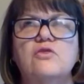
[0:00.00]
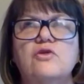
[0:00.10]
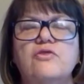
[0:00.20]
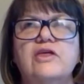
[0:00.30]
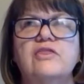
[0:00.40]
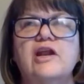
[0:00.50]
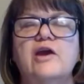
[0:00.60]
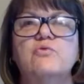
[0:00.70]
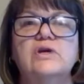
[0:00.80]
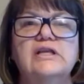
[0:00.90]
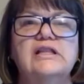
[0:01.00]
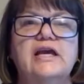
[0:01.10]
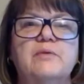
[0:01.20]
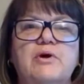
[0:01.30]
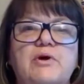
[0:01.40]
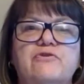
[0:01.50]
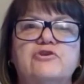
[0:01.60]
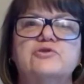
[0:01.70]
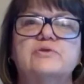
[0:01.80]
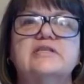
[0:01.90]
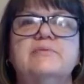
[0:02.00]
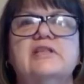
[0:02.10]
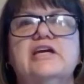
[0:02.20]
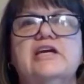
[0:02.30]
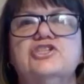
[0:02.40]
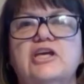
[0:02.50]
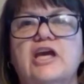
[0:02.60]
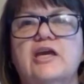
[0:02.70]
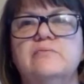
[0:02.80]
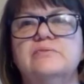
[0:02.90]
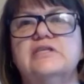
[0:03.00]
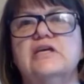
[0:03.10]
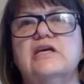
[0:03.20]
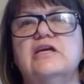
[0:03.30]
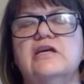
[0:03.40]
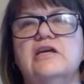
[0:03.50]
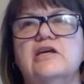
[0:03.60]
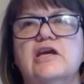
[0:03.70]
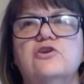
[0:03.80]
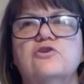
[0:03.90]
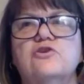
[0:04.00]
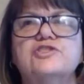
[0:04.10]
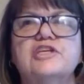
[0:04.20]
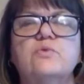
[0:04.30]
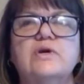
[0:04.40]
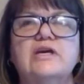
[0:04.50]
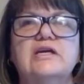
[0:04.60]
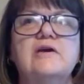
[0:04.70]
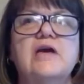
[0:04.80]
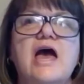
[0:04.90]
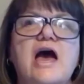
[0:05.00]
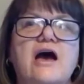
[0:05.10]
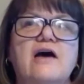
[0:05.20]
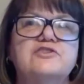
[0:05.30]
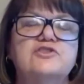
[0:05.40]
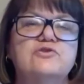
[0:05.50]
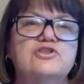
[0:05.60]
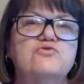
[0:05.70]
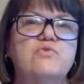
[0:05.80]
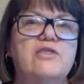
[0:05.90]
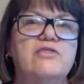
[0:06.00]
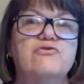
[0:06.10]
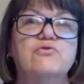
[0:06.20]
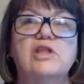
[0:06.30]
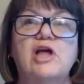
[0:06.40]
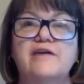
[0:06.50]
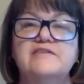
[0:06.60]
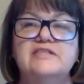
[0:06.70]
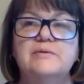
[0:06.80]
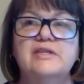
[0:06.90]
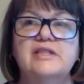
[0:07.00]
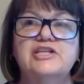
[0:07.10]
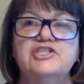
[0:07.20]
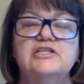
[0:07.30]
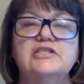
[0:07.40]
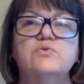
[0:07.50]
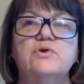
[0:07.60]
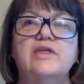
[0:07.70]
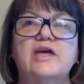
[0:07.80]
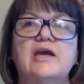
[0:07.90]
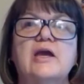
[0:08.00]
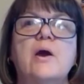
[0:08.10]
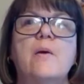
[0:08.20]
The thing that I really like about virtual simulation games in, in nursing, we have students run through live simulations where they